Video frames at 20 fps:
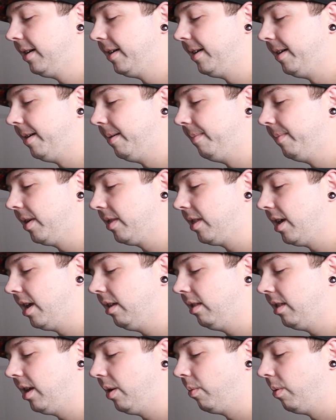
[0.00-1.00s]
that
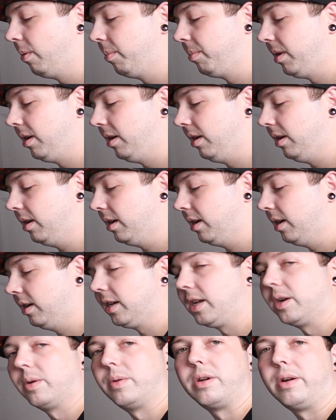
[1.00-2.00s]
they won't be
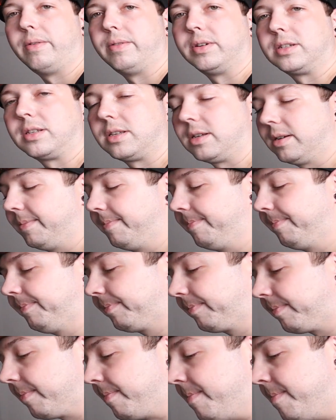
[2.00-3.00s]
nervous to
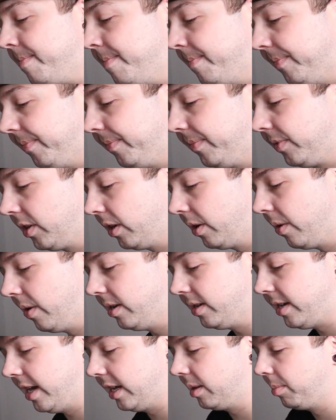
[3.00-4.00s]
go ahead
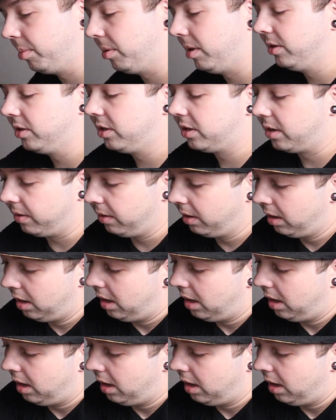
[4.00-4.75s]
and take the plunge. So